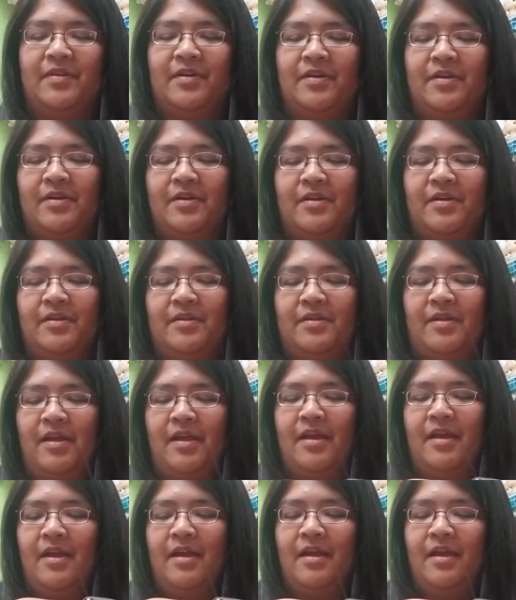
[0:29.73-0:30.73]
on
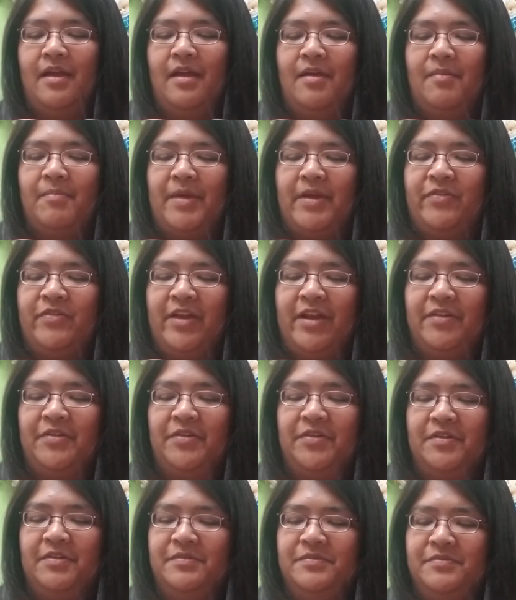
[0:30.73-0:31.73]
my
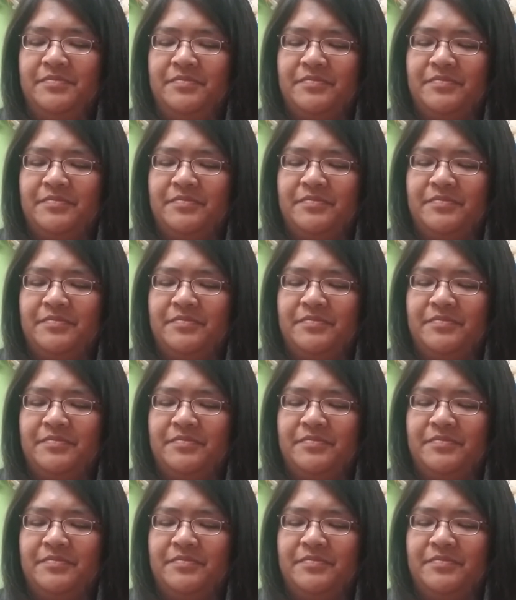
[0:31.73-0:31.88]
channel,